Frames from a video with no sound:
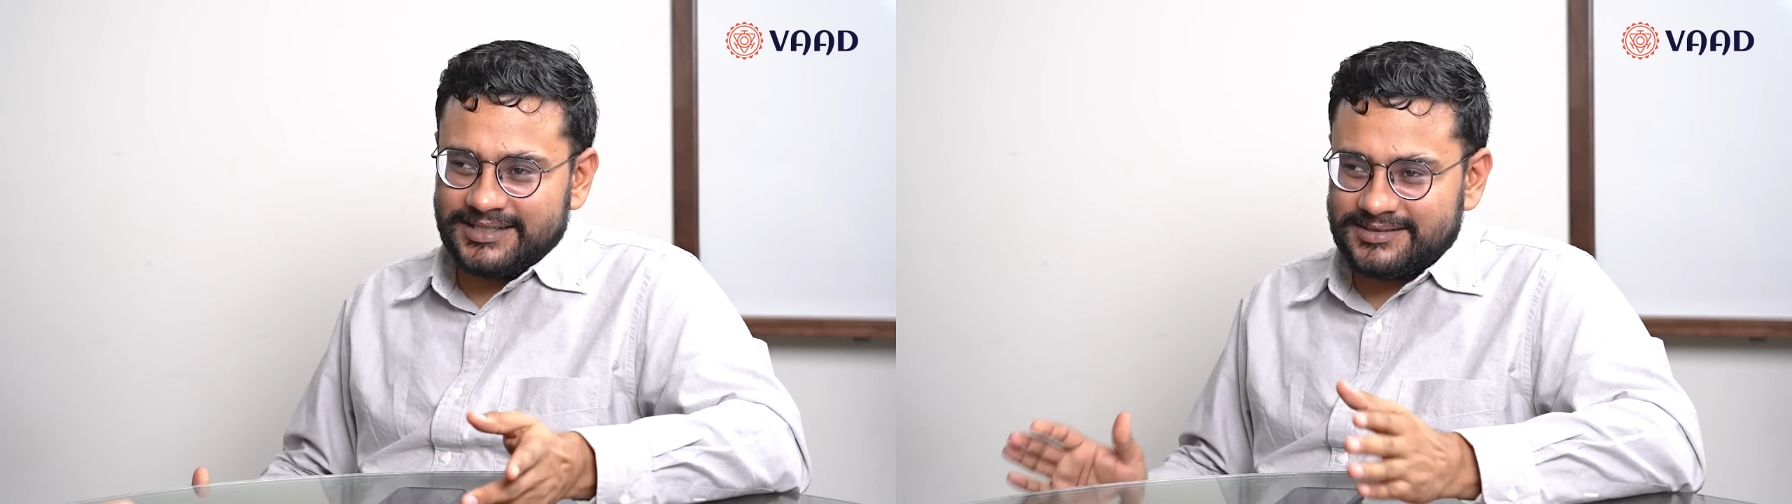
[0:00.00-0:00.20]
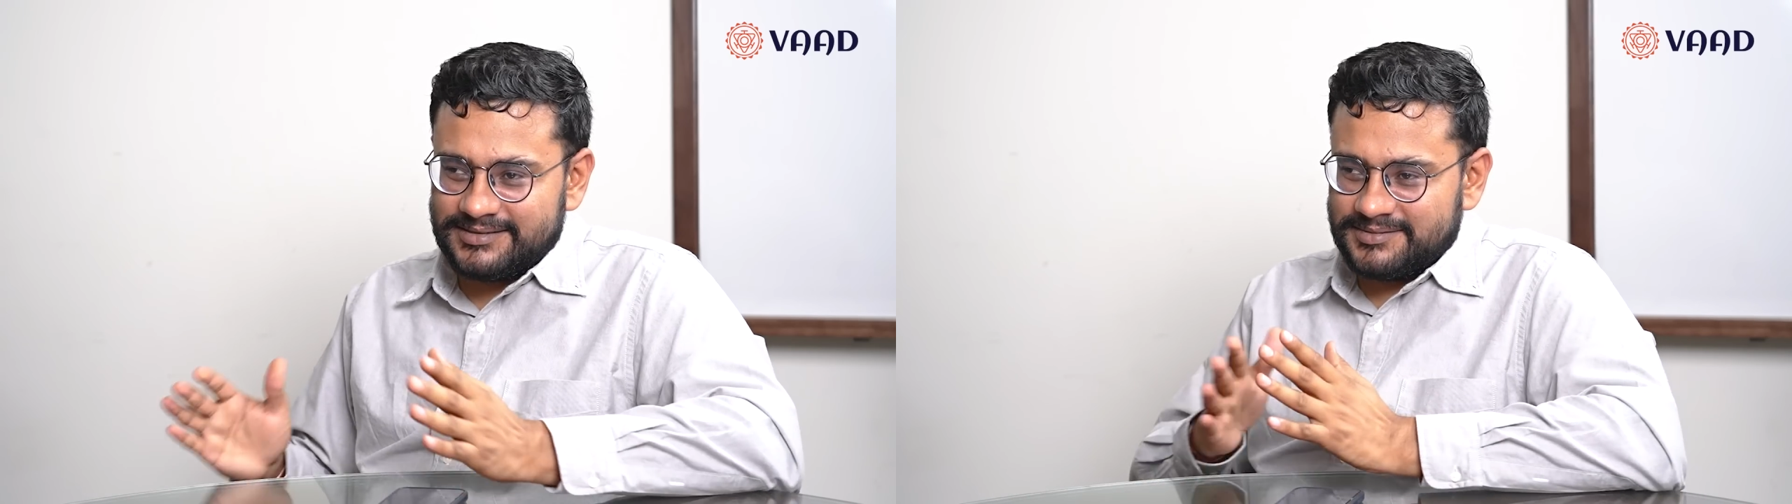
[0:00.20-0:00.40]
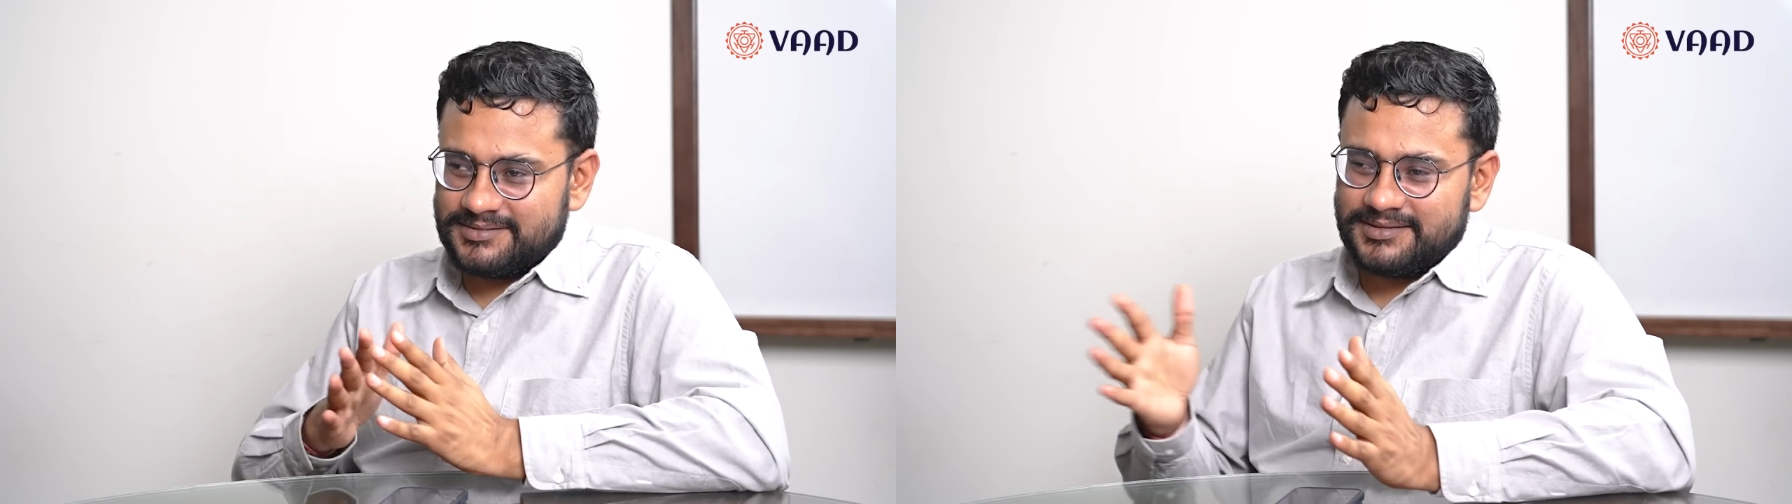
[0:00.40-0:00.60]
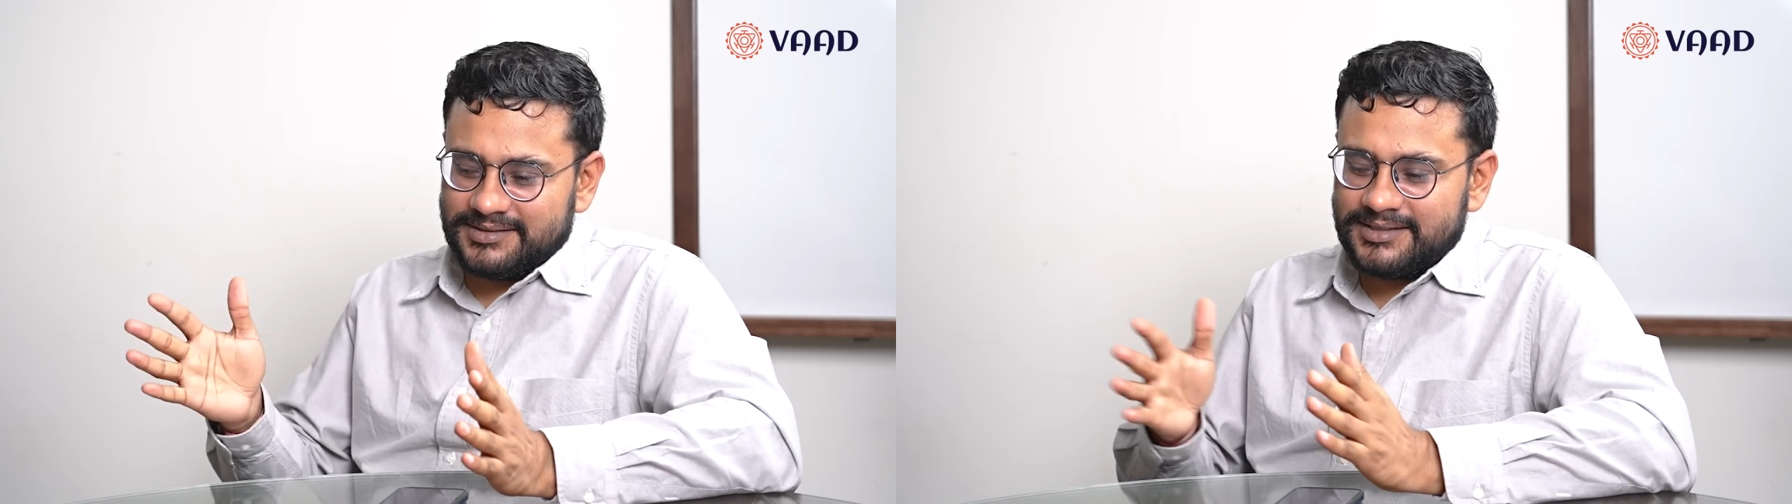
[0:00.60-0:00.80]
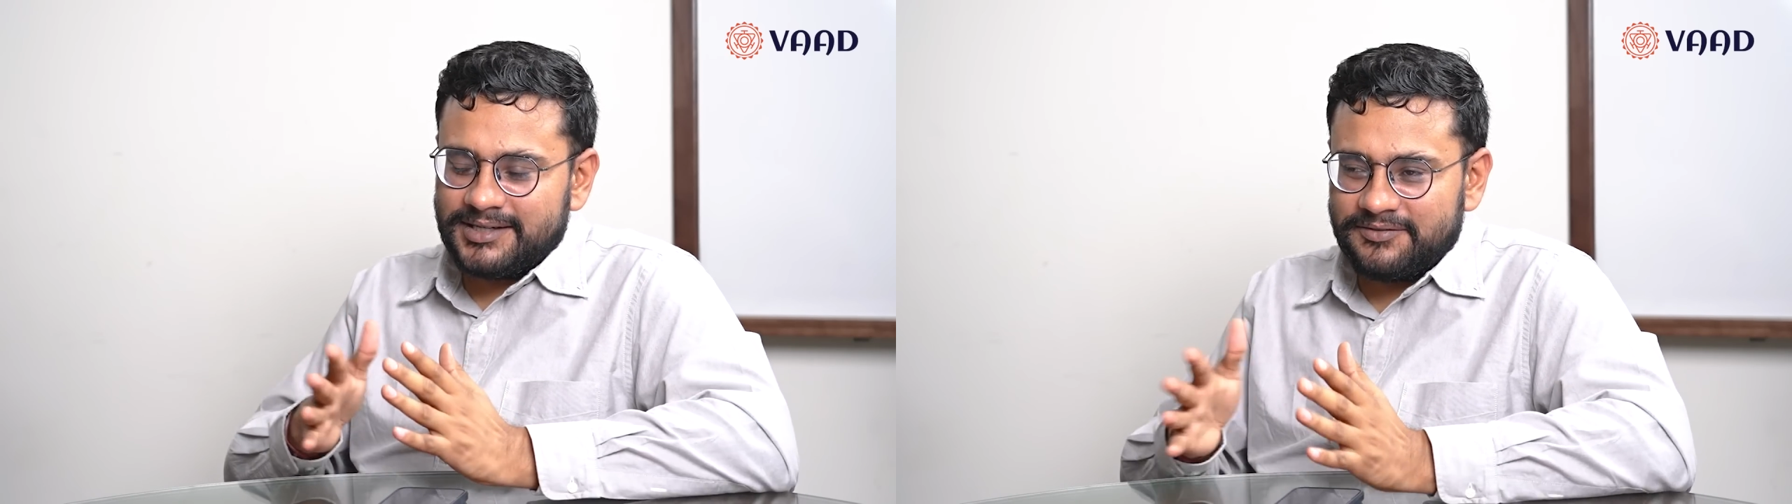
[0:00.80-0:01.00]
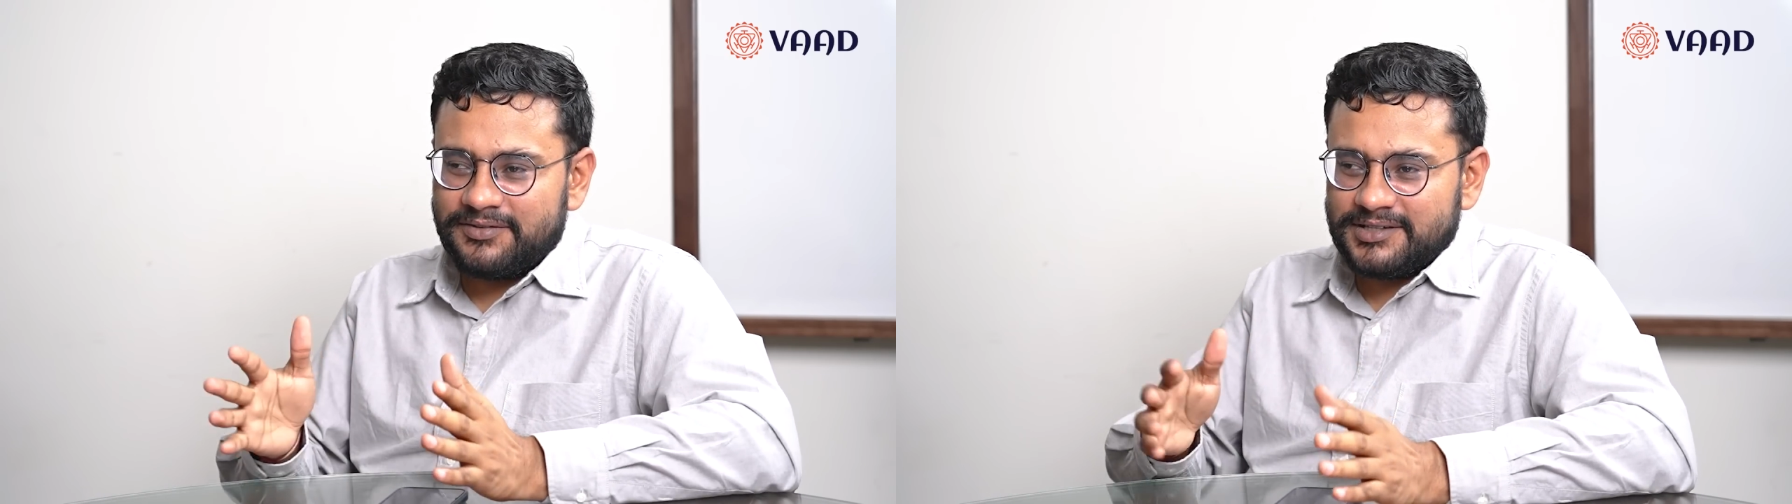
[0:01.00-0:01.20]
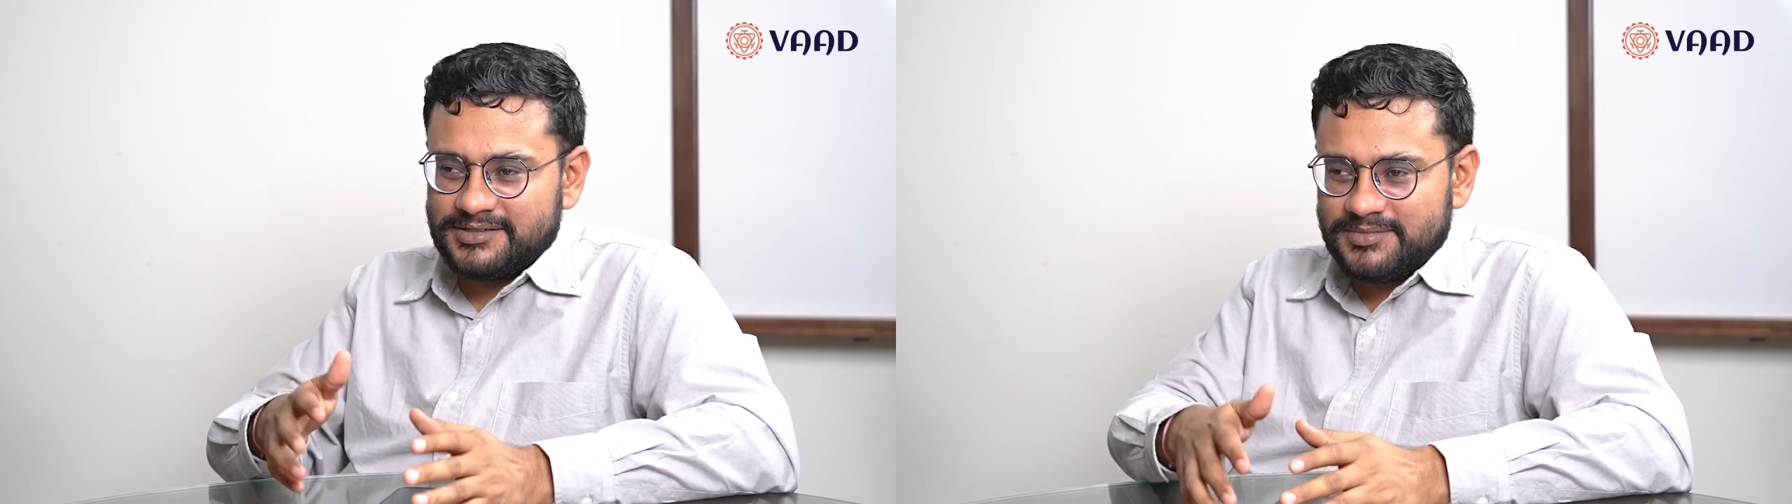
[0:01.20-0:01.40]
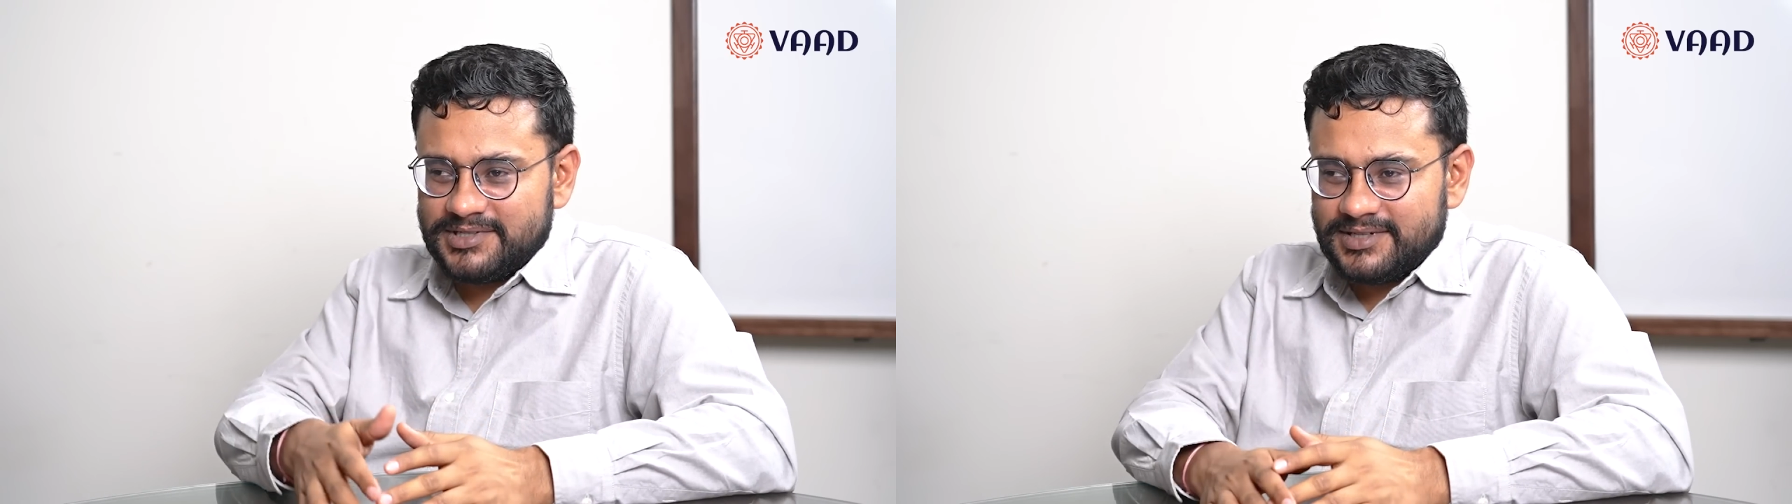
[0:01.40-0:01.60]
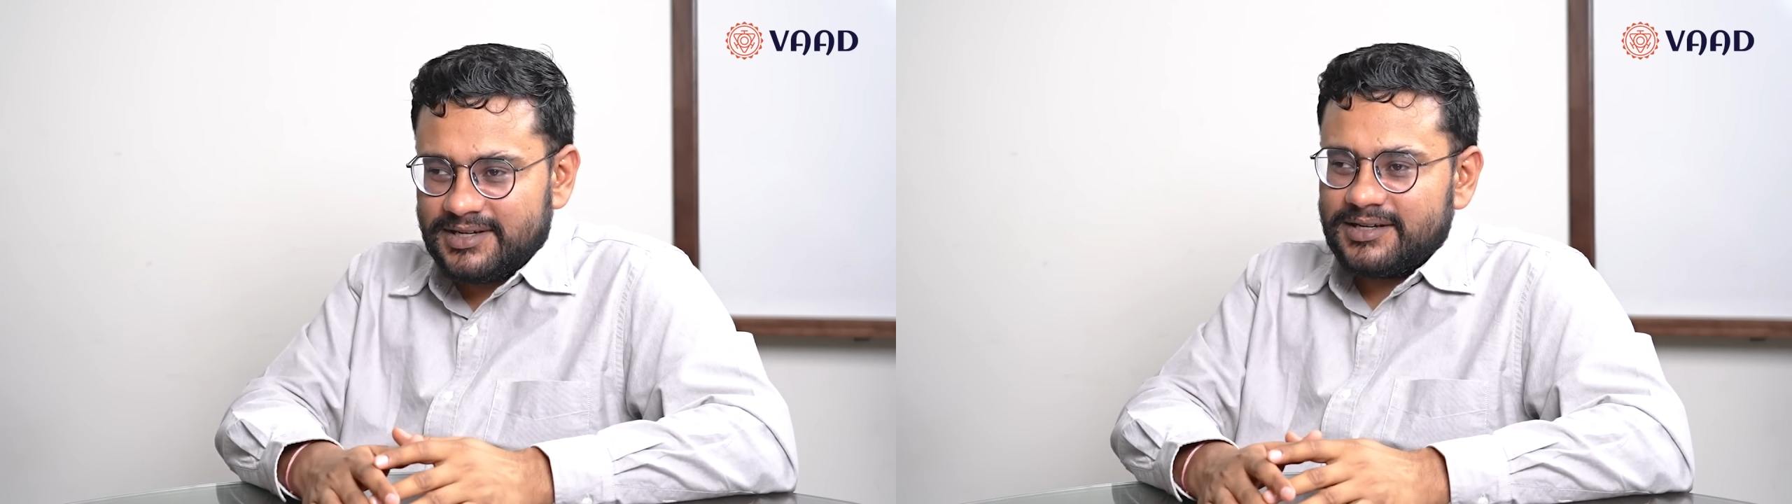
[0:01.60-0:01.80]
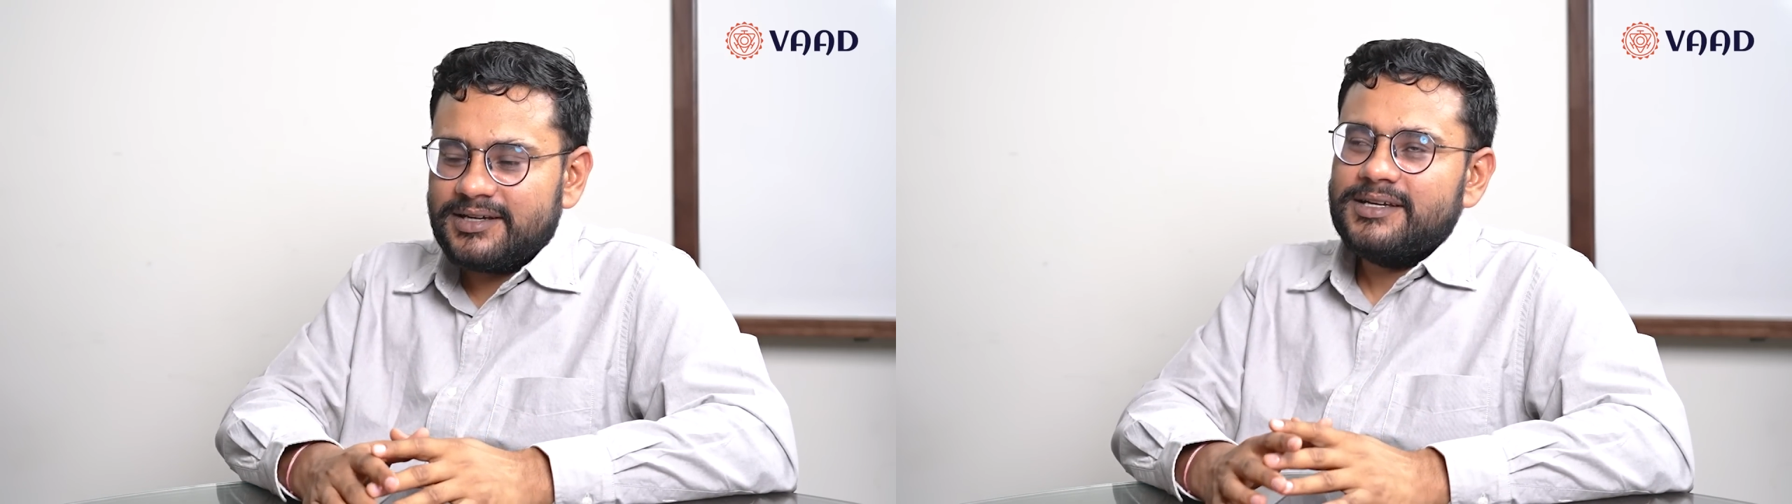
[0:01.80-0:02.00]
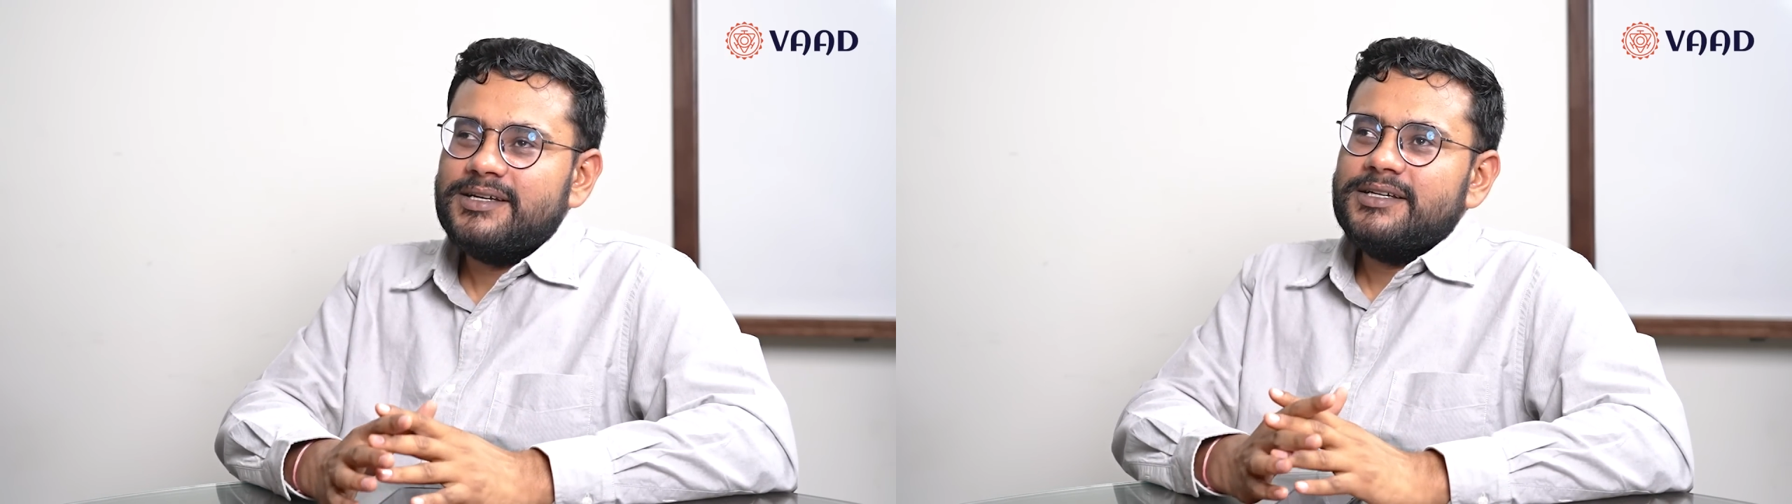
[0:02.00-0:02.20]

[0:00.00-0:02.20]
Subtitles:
is the difference basically.